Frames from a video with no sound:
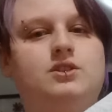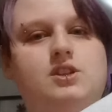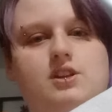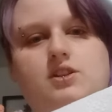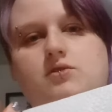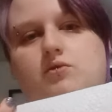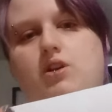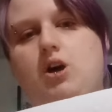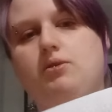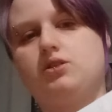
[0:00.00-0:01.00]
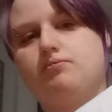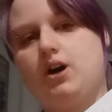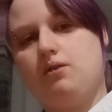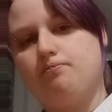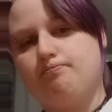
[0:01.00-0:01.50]
See, this is how
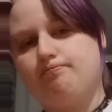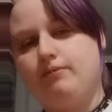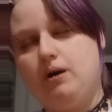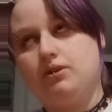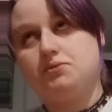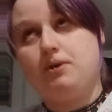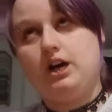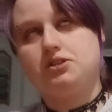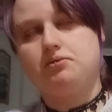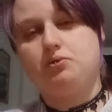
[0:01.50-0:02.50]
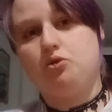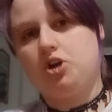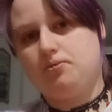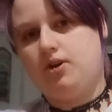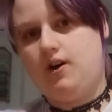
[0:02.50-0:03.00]
much possibly will
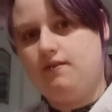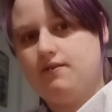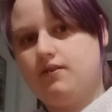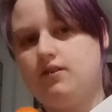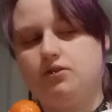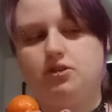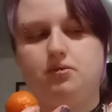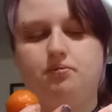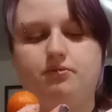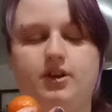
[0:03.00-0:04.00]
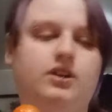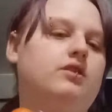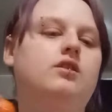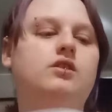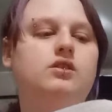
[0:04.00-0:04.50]
come off of the thing.
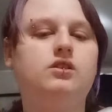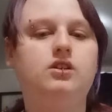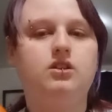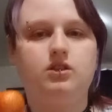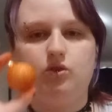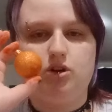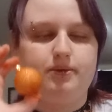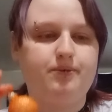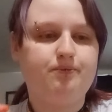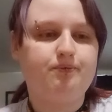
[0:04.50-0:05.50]
The ornament.